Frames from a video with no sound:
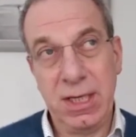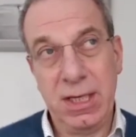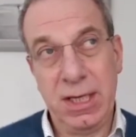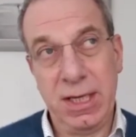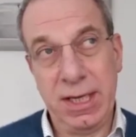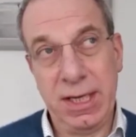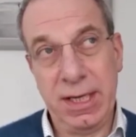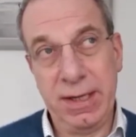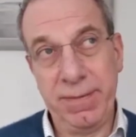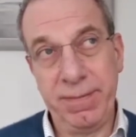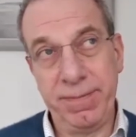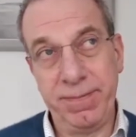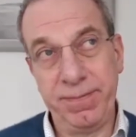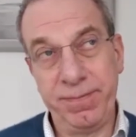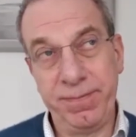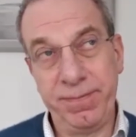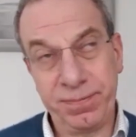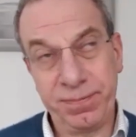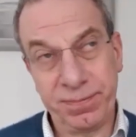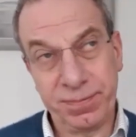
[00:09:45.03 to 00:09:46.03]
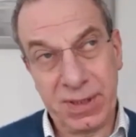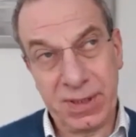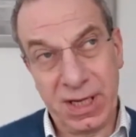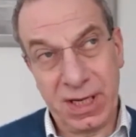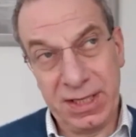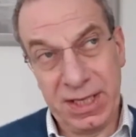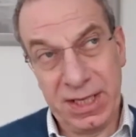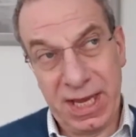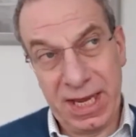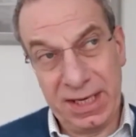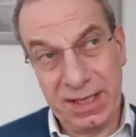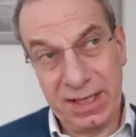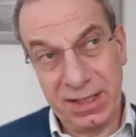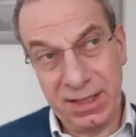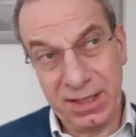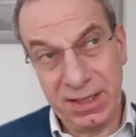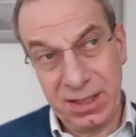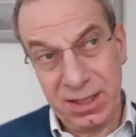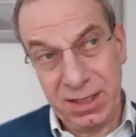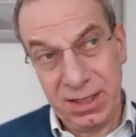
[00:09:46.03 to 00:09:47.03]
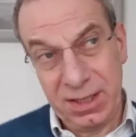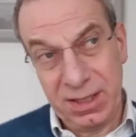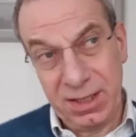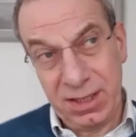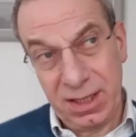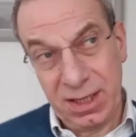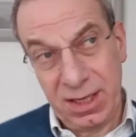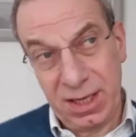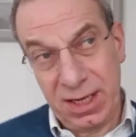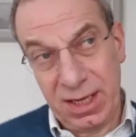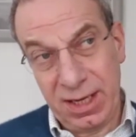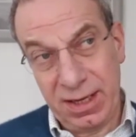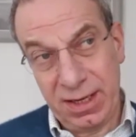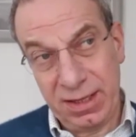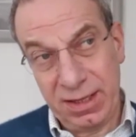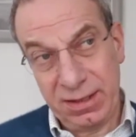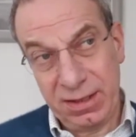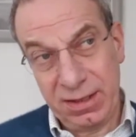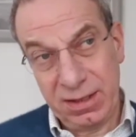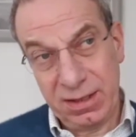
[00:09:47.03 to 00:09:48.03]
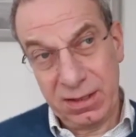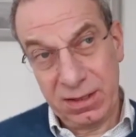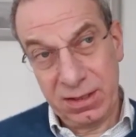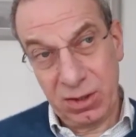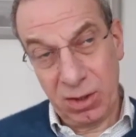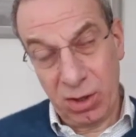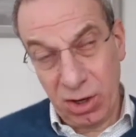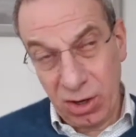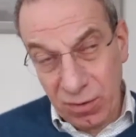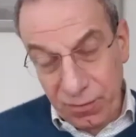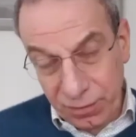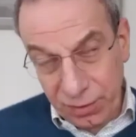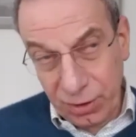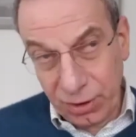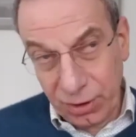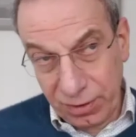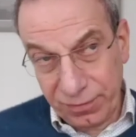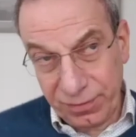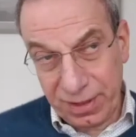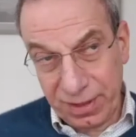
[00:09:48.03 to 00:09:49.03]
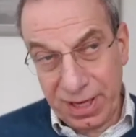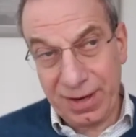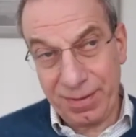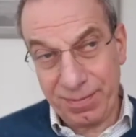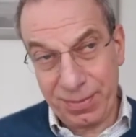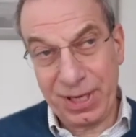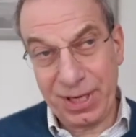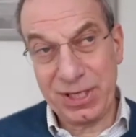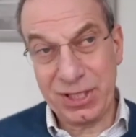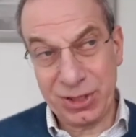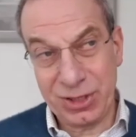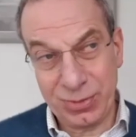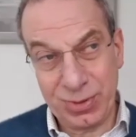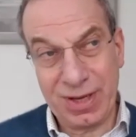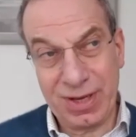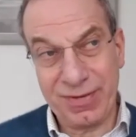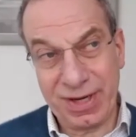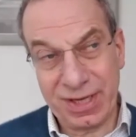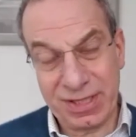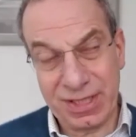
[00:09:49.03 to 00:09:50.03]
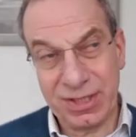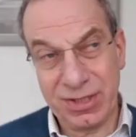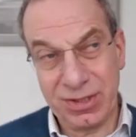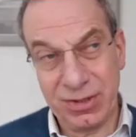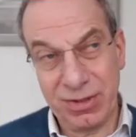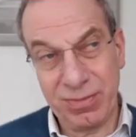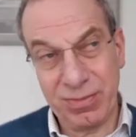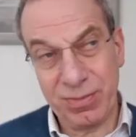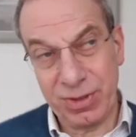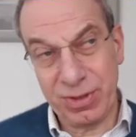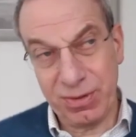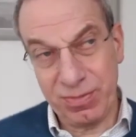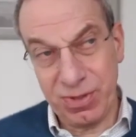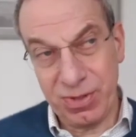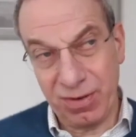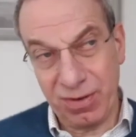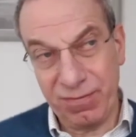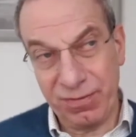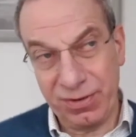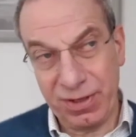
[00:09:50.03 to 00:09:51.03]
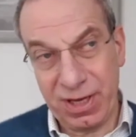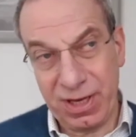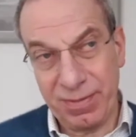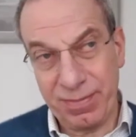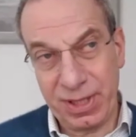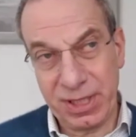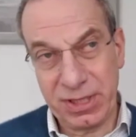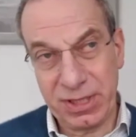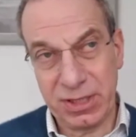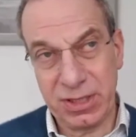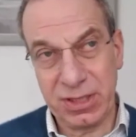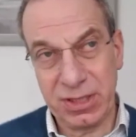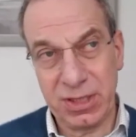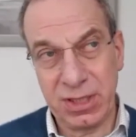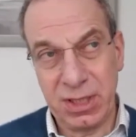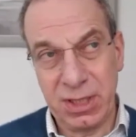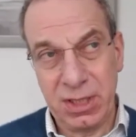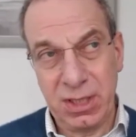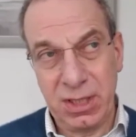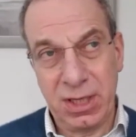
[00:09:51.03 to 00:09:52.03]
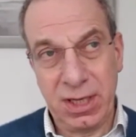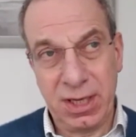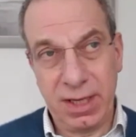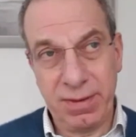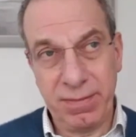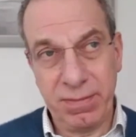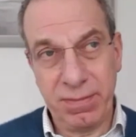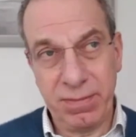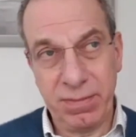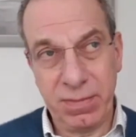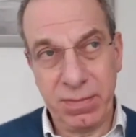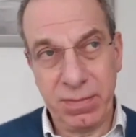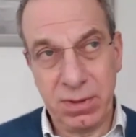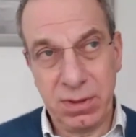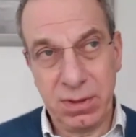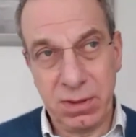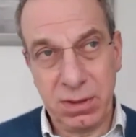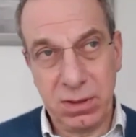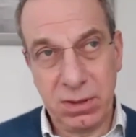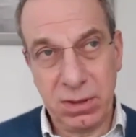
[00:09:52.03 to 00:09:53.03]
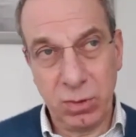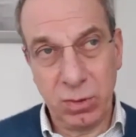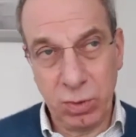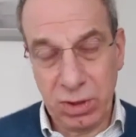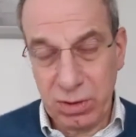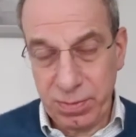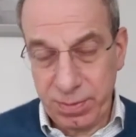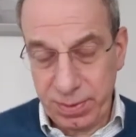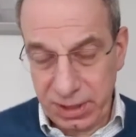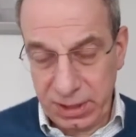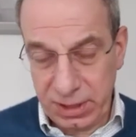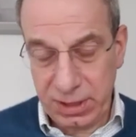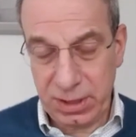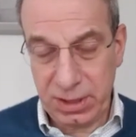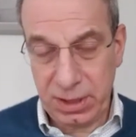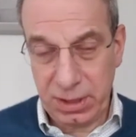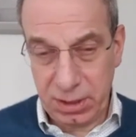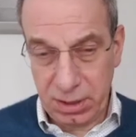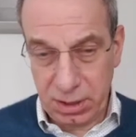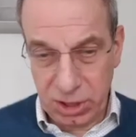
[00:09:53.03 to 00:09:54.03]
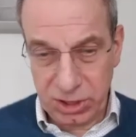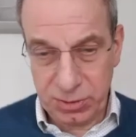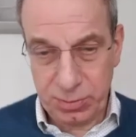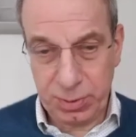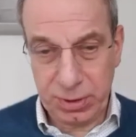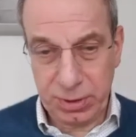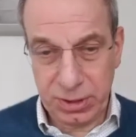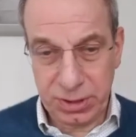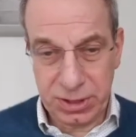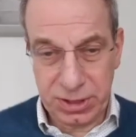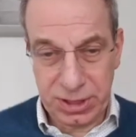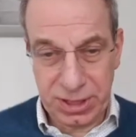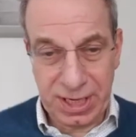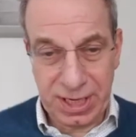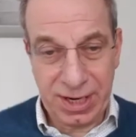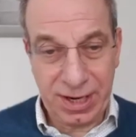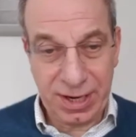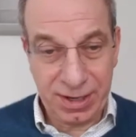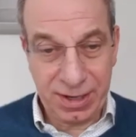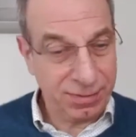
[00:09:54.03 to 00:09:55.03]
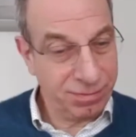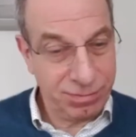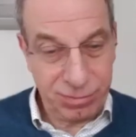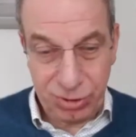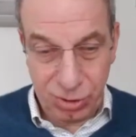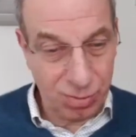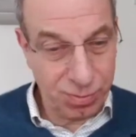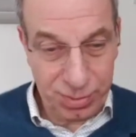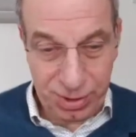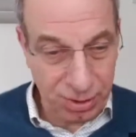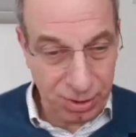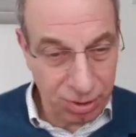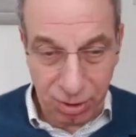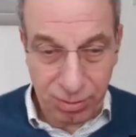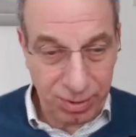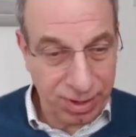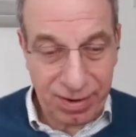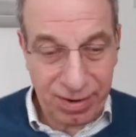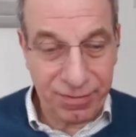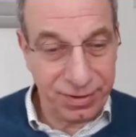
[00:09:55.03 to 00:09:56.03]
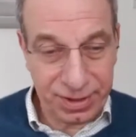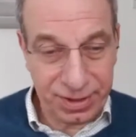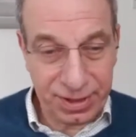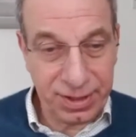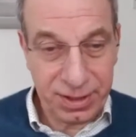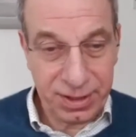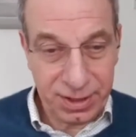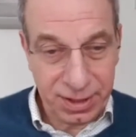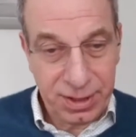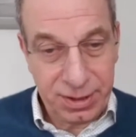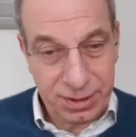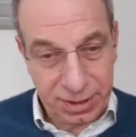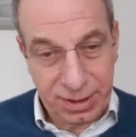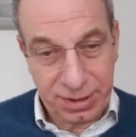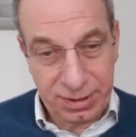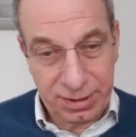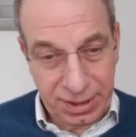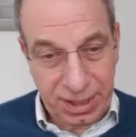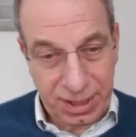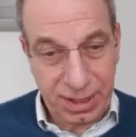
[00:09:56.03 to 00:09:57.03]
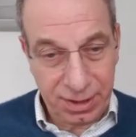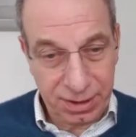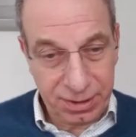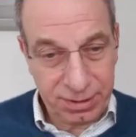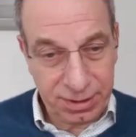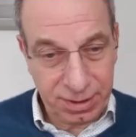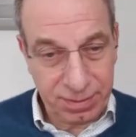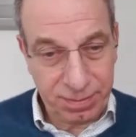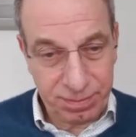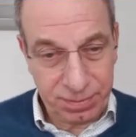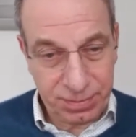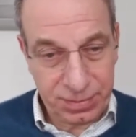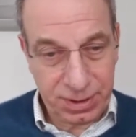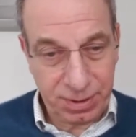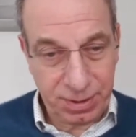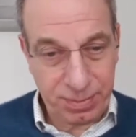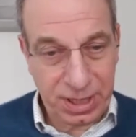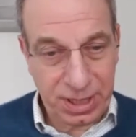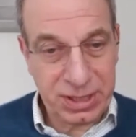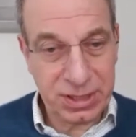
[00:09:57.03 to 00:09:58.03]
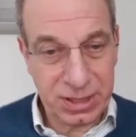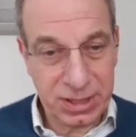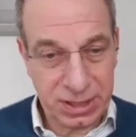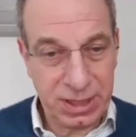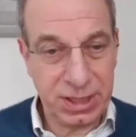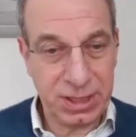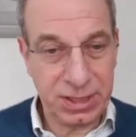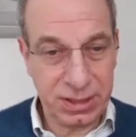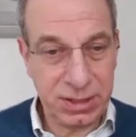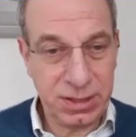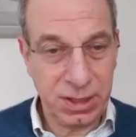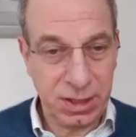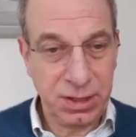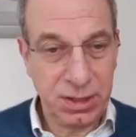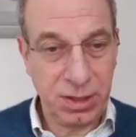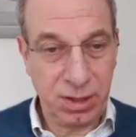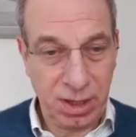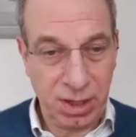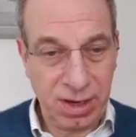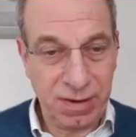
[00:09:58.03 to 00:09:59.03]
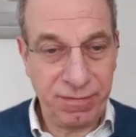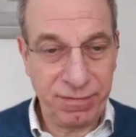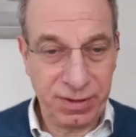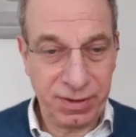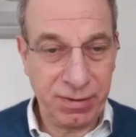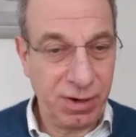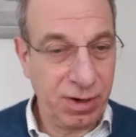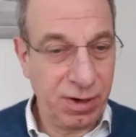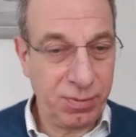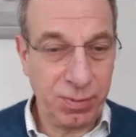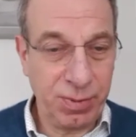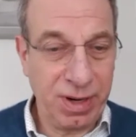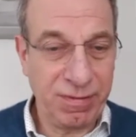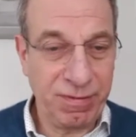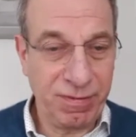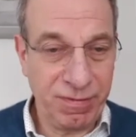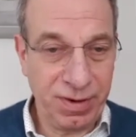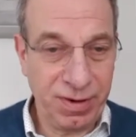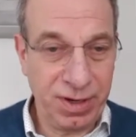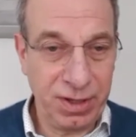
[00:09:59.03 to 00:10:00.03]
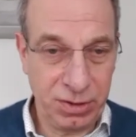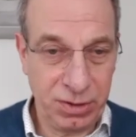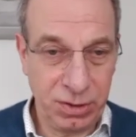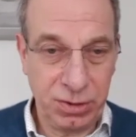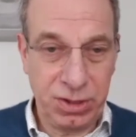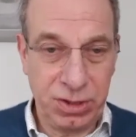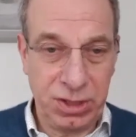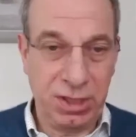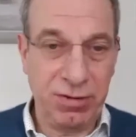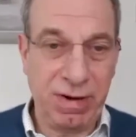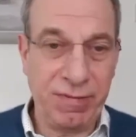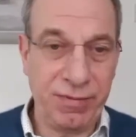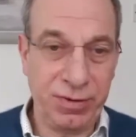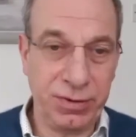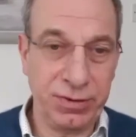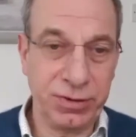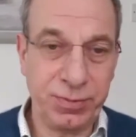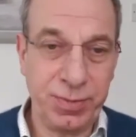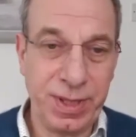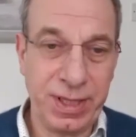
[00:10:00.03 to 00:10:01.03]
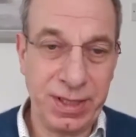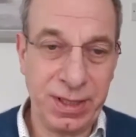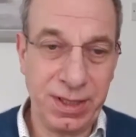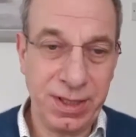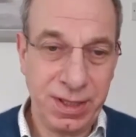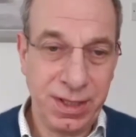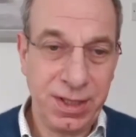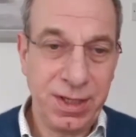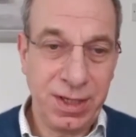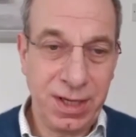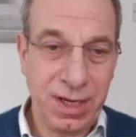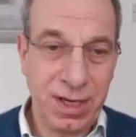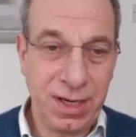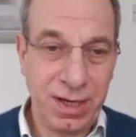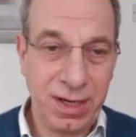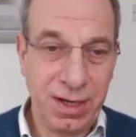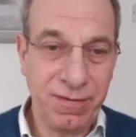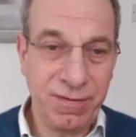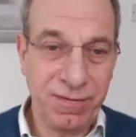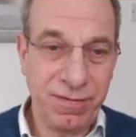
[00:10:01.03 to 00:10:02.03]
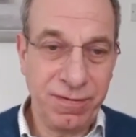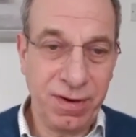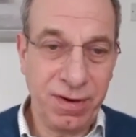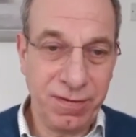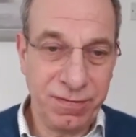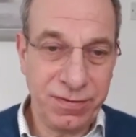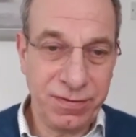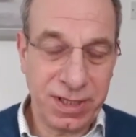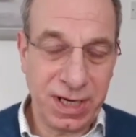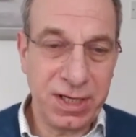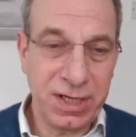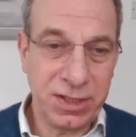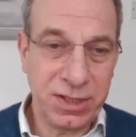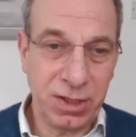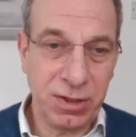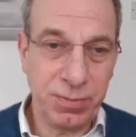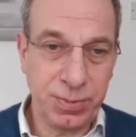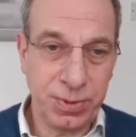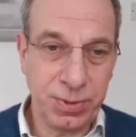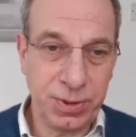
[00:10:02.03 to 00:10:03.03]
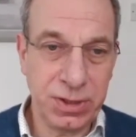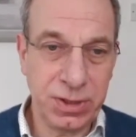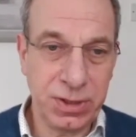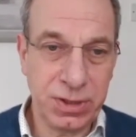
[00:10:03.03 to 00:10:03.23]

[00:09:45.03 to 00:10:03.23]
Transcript: And then, so hopefully all the flare patients will have access to them, but the non-flare patients, there will be hospitals near Cumbria or wherever that the patient is that have flare open. We have a very good geographical spread of sites open.